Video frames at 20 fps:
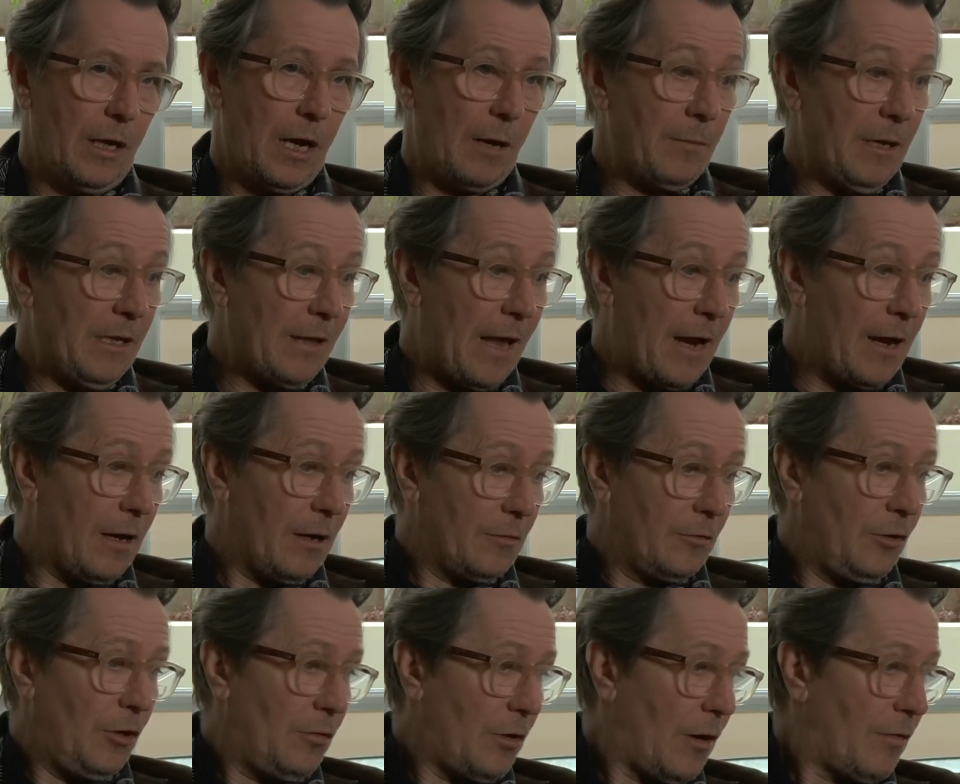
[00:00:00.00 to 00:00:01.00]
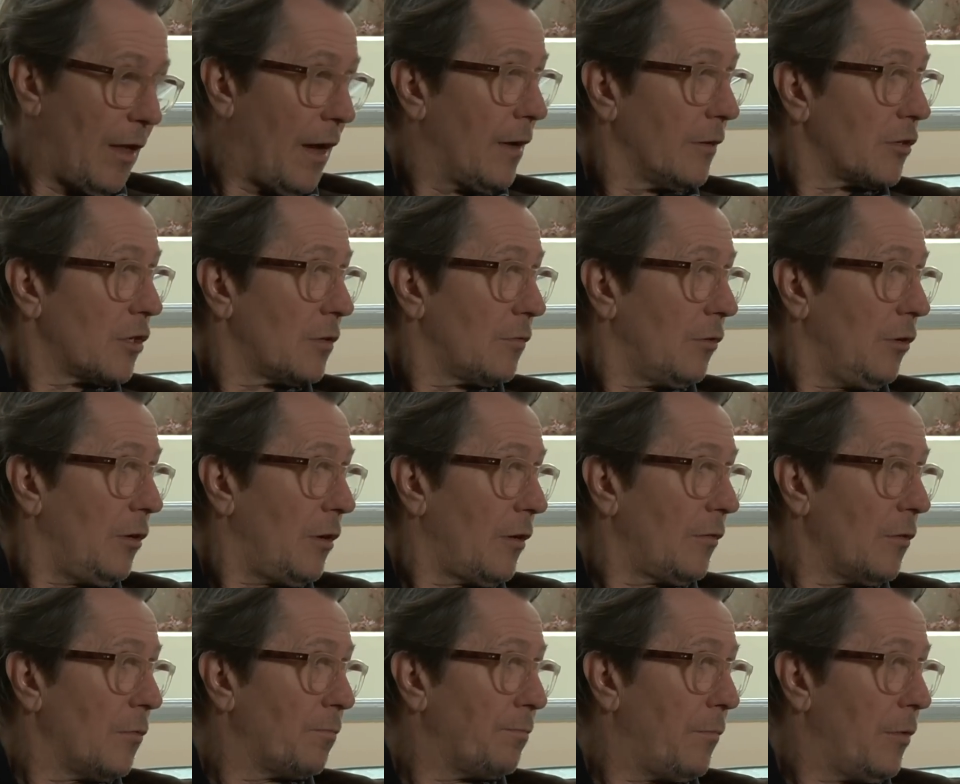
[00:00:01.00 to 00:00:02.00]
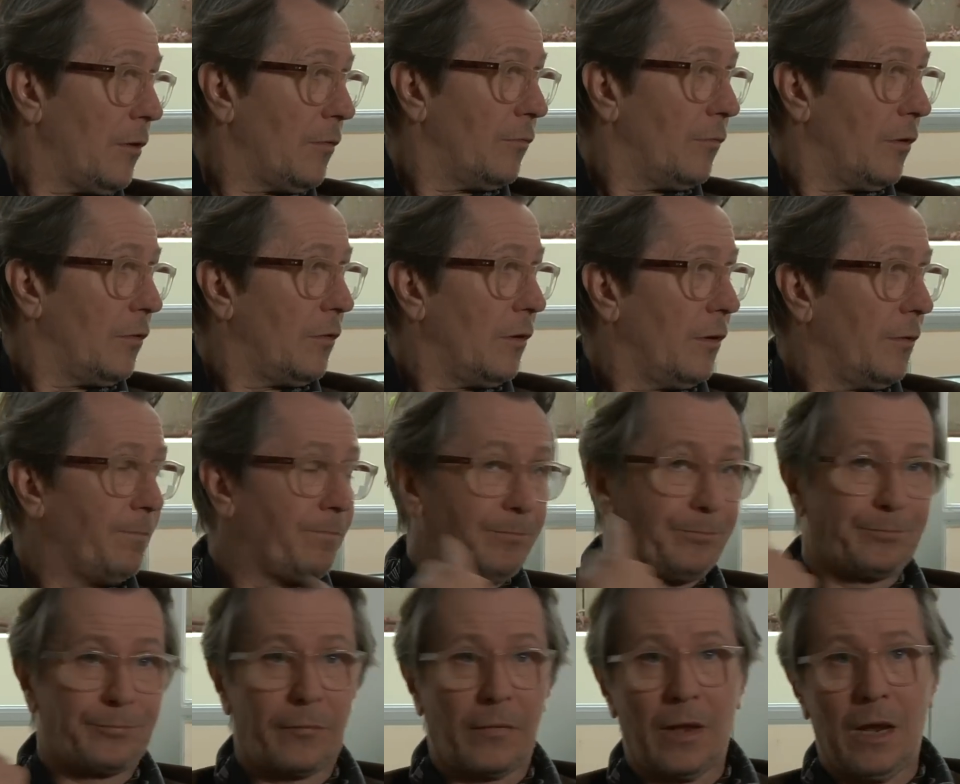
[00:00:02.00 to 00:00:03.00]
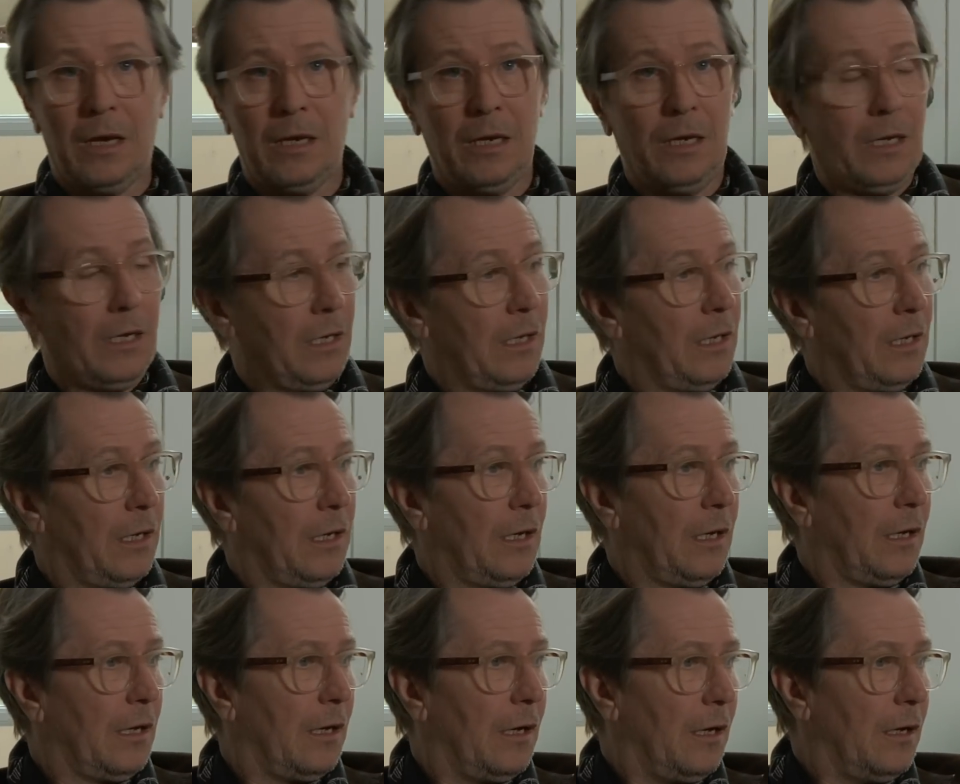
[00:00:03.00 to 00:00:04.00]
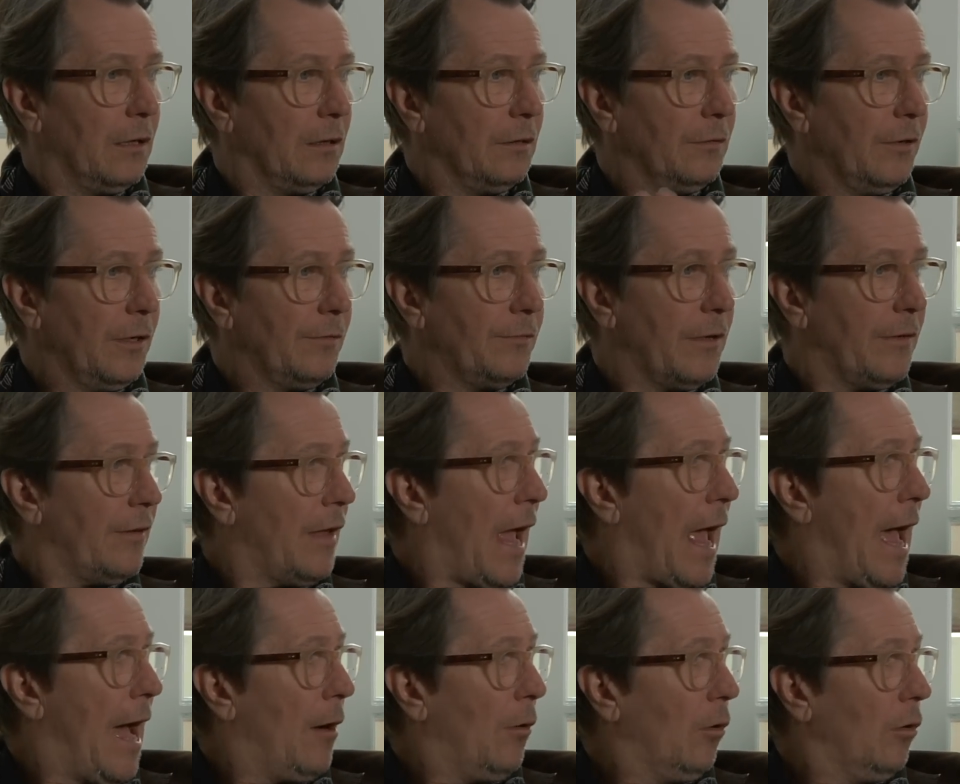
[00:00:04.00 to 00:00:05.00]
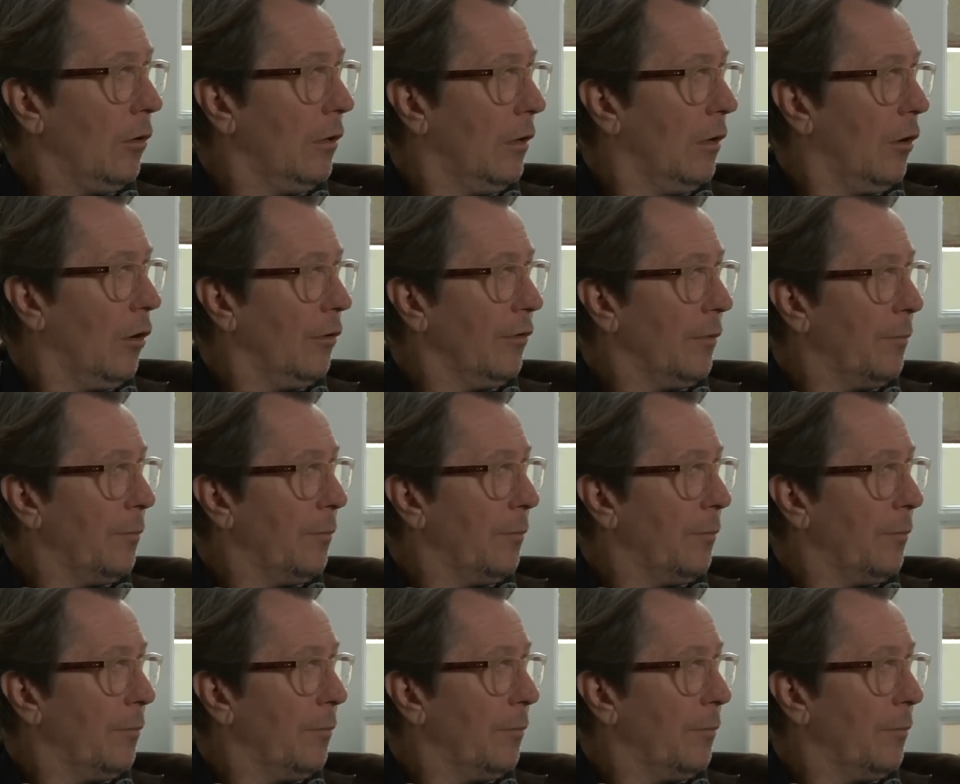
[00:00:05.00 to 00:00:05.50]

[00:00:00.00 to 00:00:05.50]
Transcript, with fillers: I mean that you know that's you know the the the, uh, the, the, the owl or